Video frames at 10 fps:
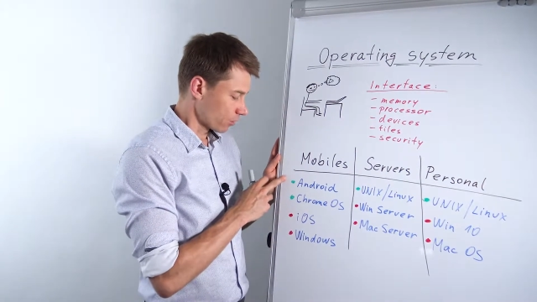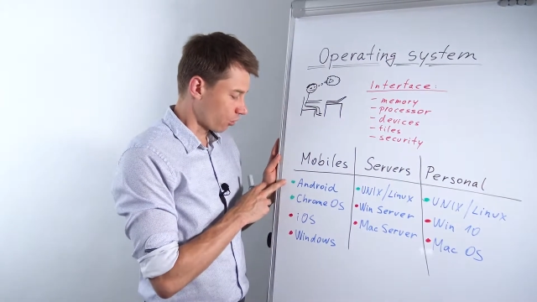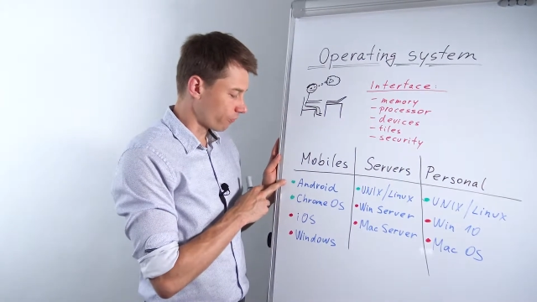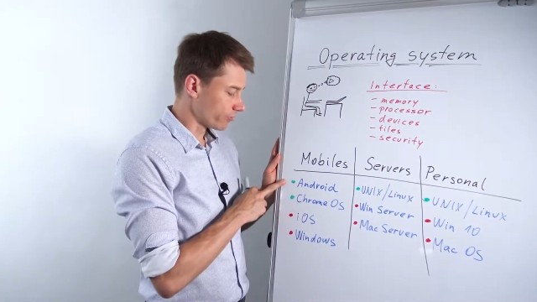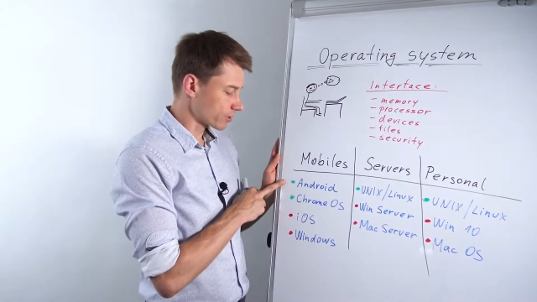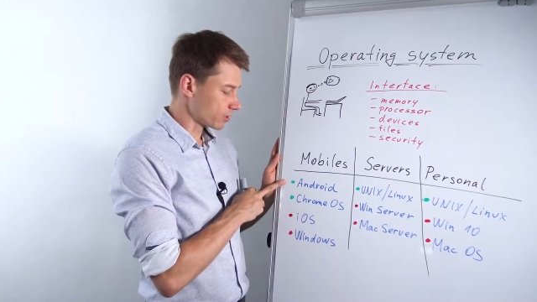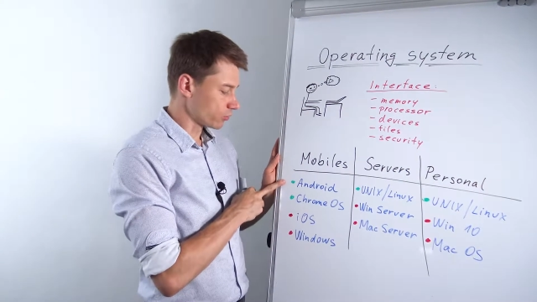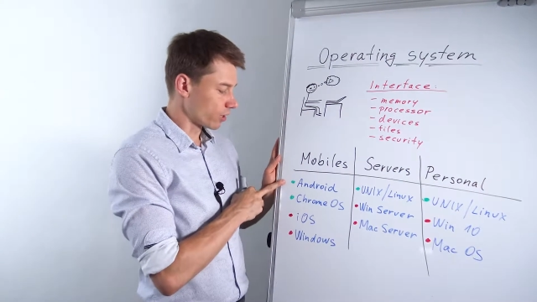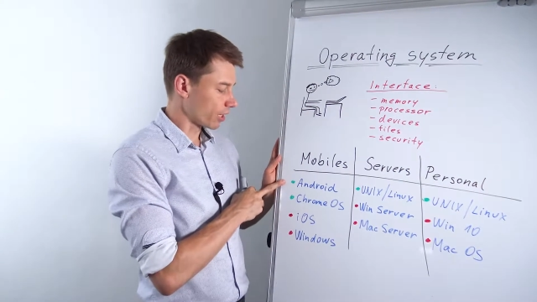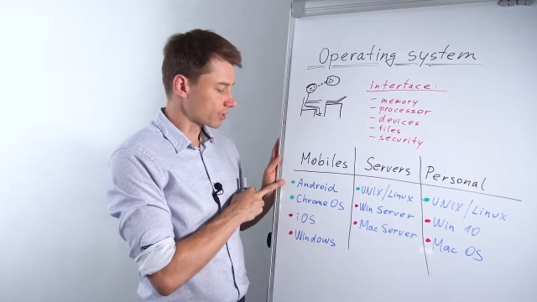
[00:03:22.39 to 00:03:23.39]
obviously
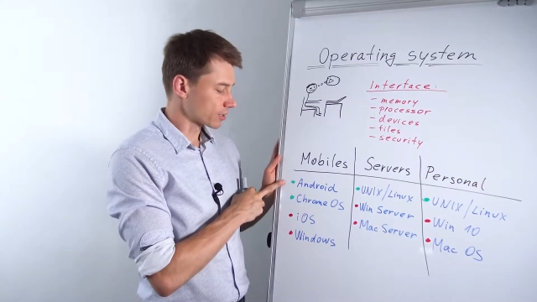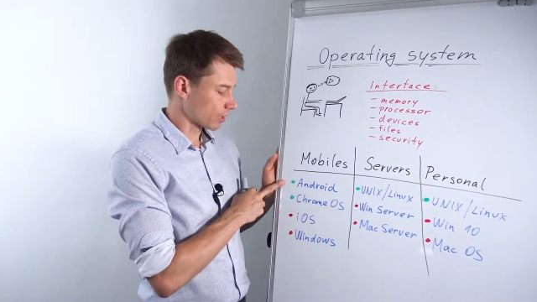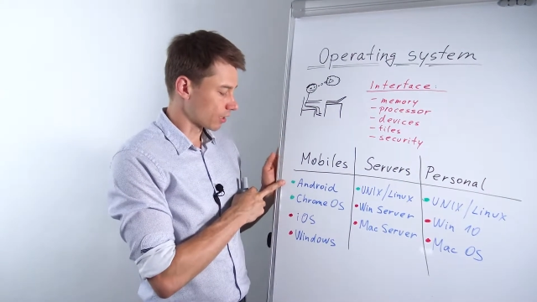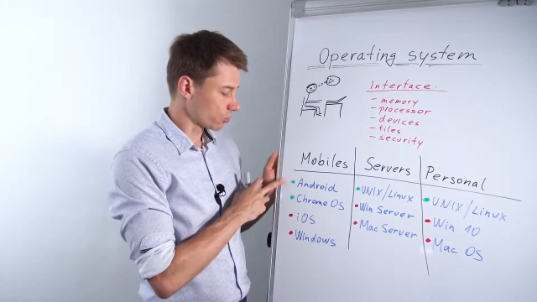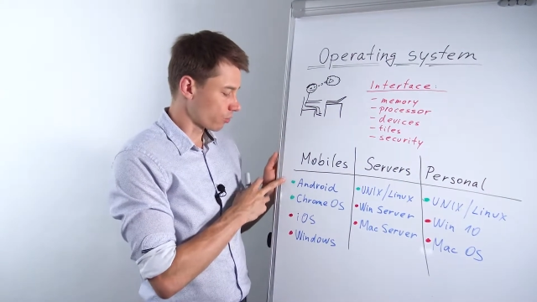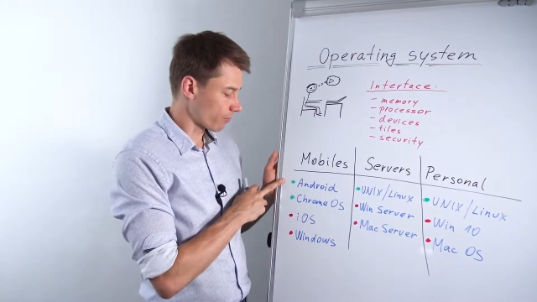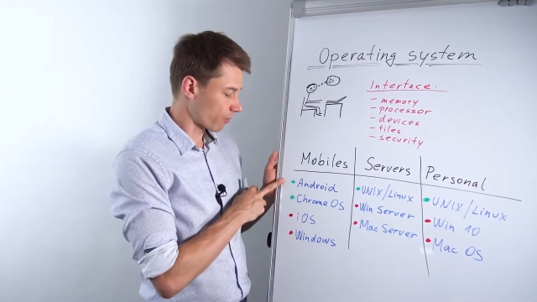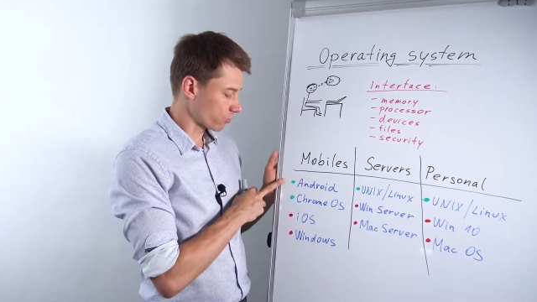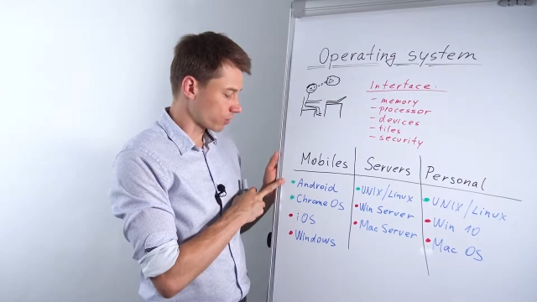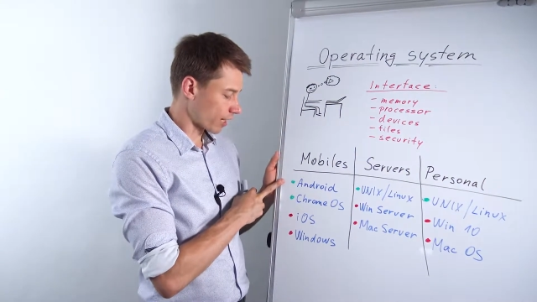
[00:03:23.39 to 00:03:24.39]
you guys know
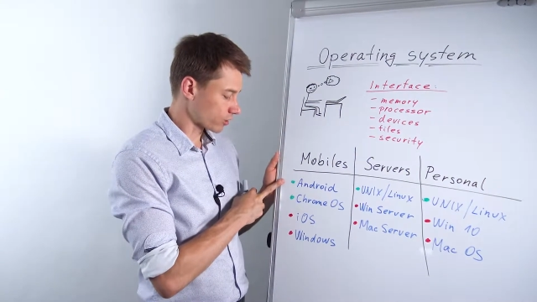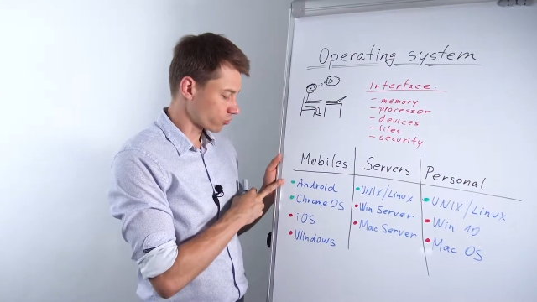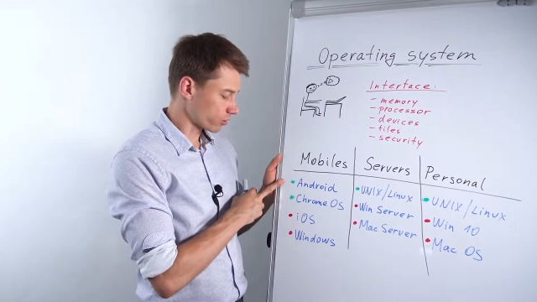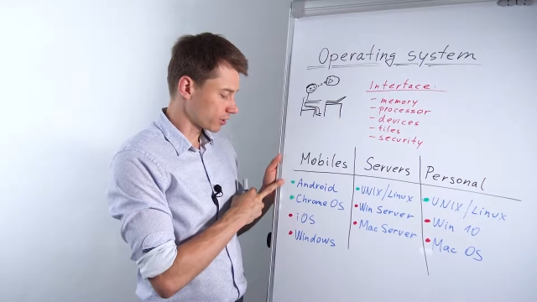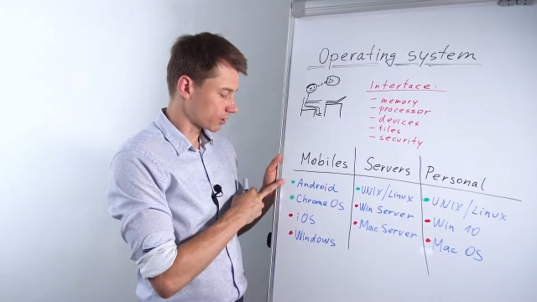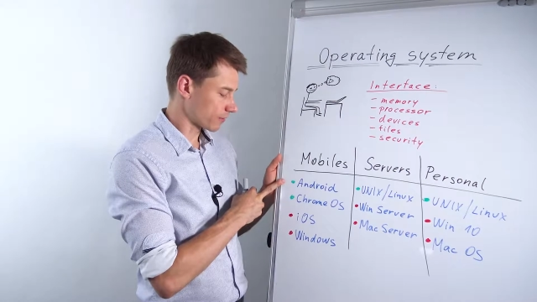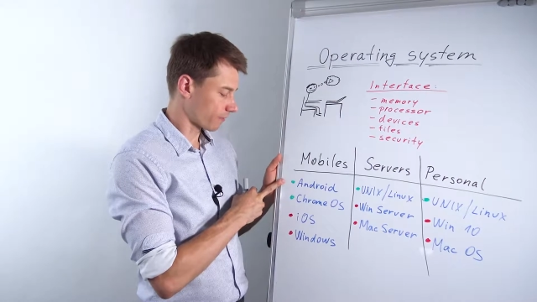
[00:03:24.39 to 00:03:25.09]
about Android.